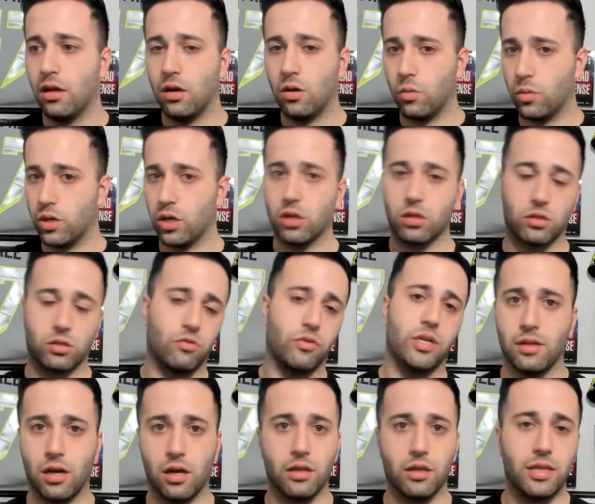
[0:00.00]
we all agreed
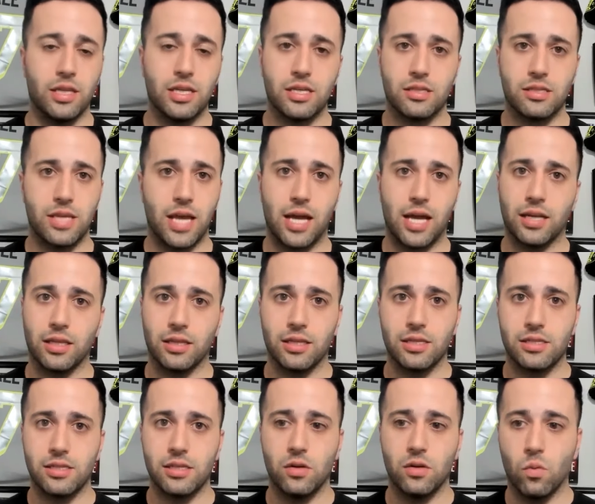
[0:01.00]
on this, adding
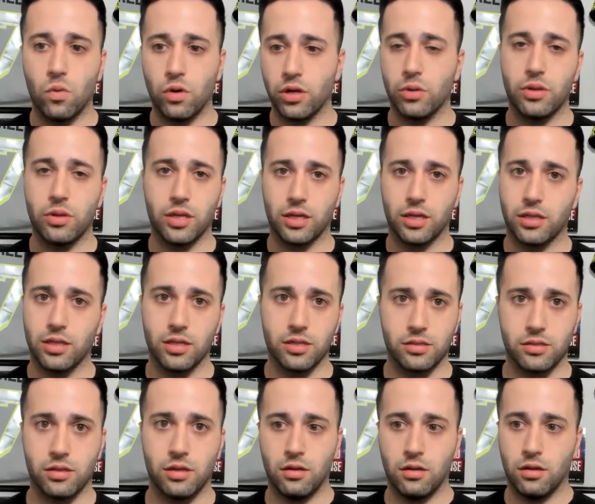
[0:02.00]
this in. What do you think of this?